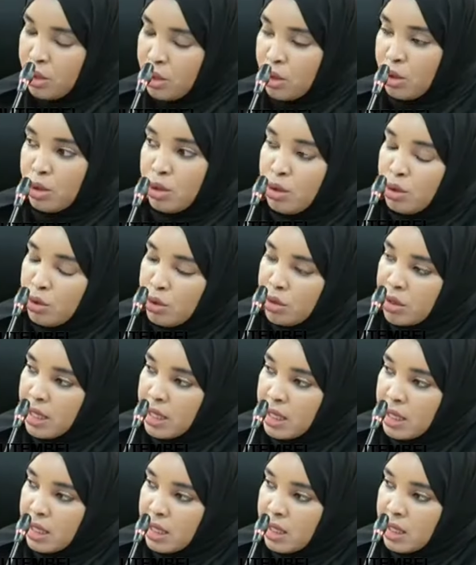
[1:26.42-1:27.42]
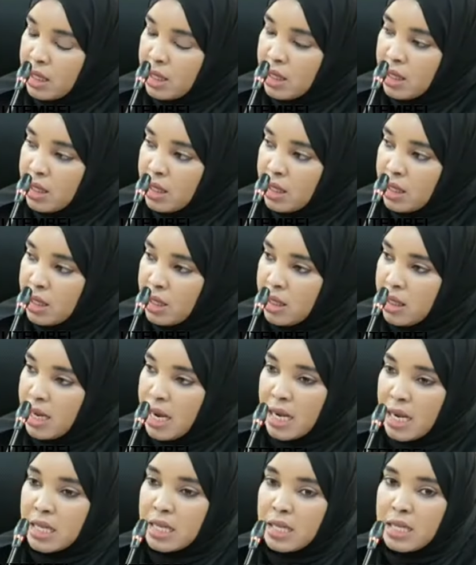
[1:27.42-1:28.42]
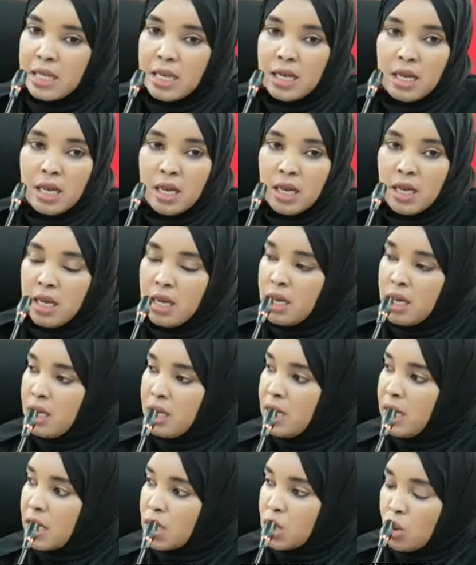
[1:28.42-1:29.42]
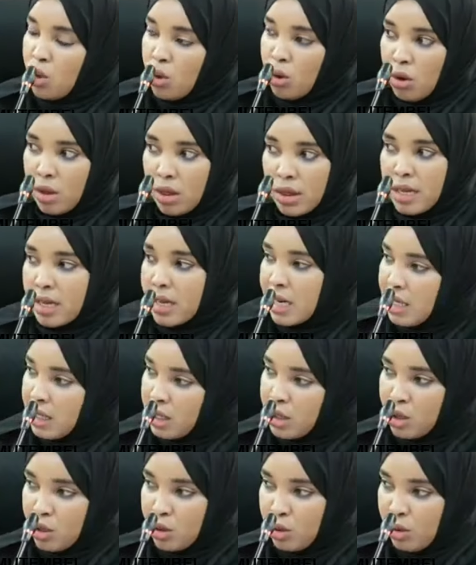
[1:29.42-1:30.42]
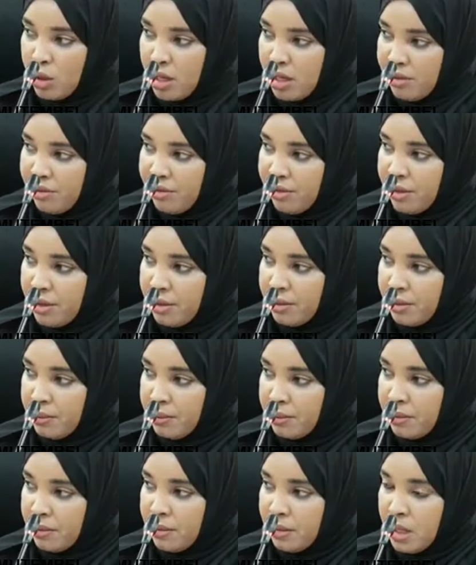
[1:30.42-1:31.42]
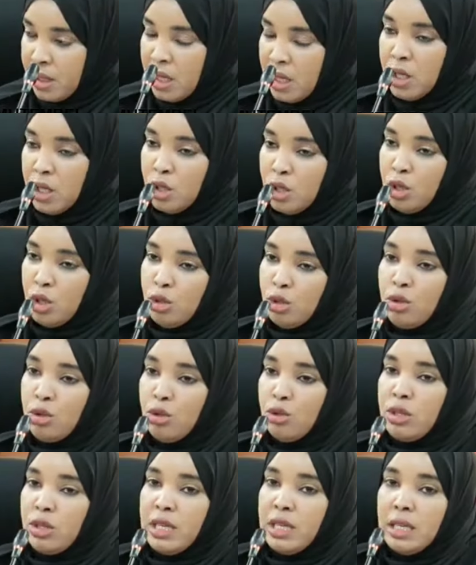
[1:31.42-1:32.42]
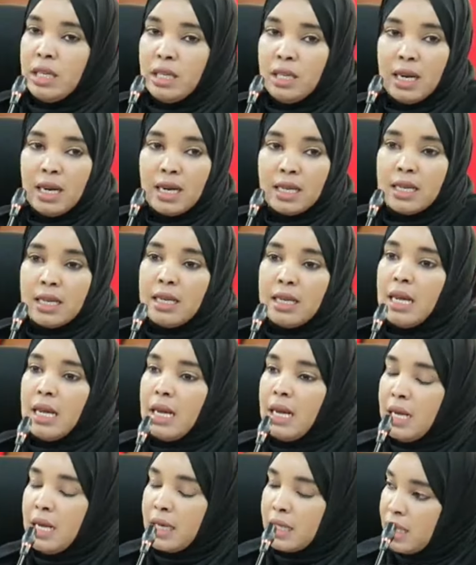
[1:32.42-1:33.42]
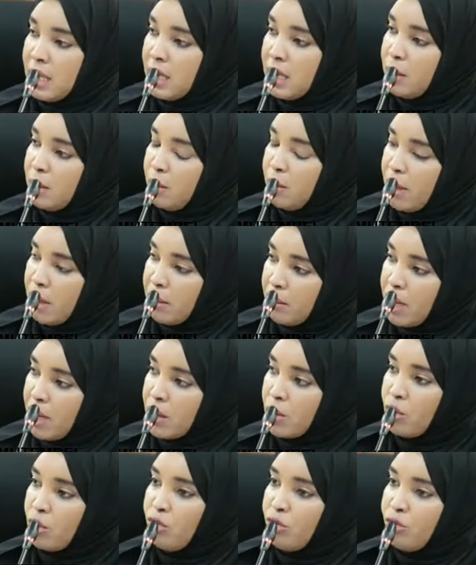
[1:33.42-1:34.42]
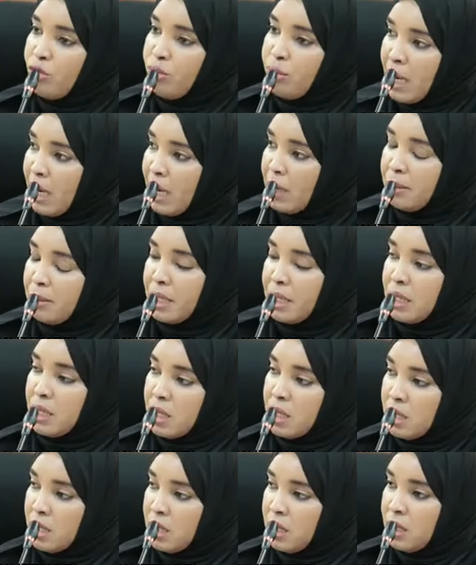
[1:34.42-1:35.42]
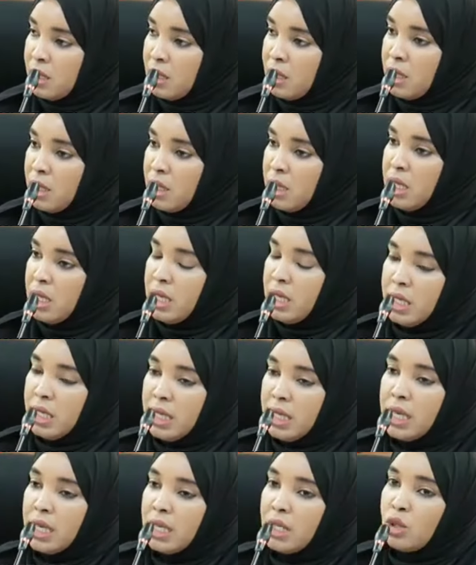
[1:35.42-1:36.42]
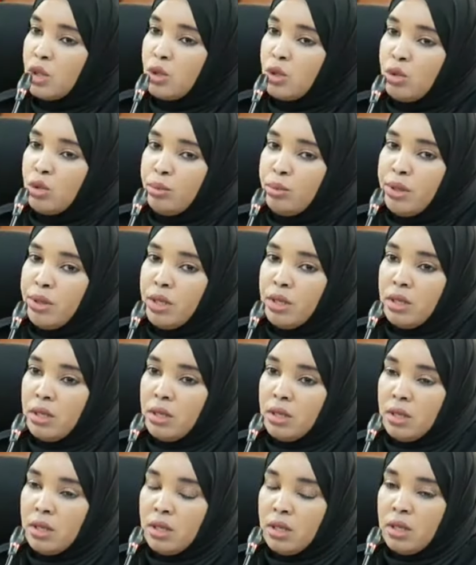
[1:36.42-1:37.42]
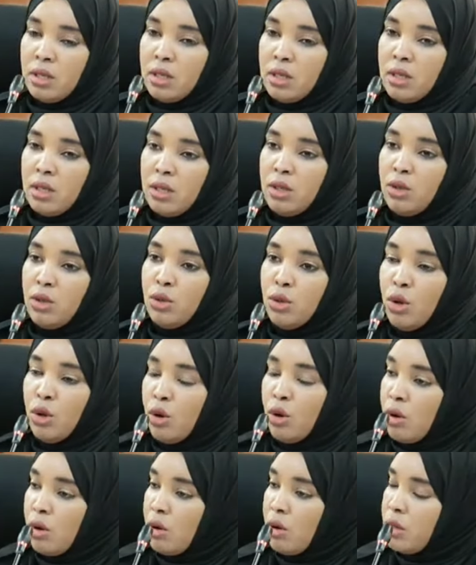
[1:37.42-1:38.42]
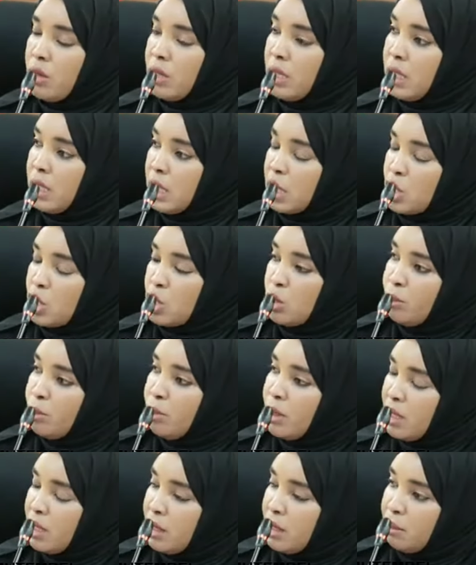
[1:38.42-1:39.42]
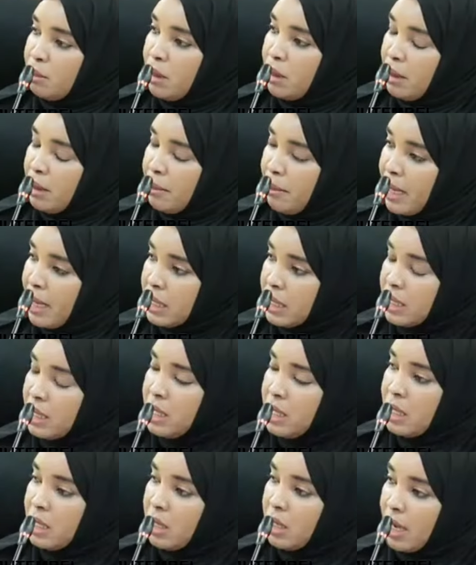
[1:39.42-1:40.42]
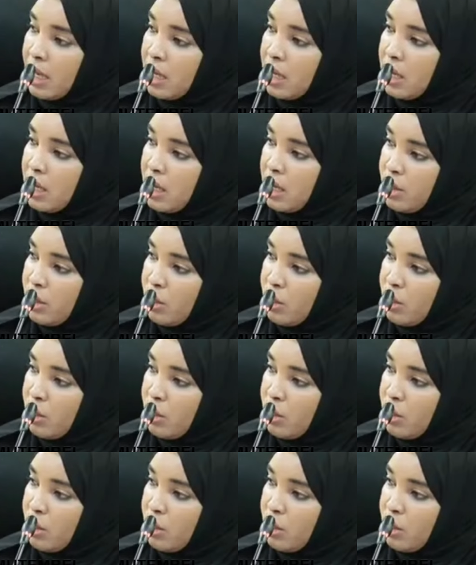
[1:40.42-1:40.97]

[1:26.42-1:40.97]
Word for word: don't you think he has all the rights to live? Don't you think as an elected member of parliament, he needs to be, he needs to be implementing and,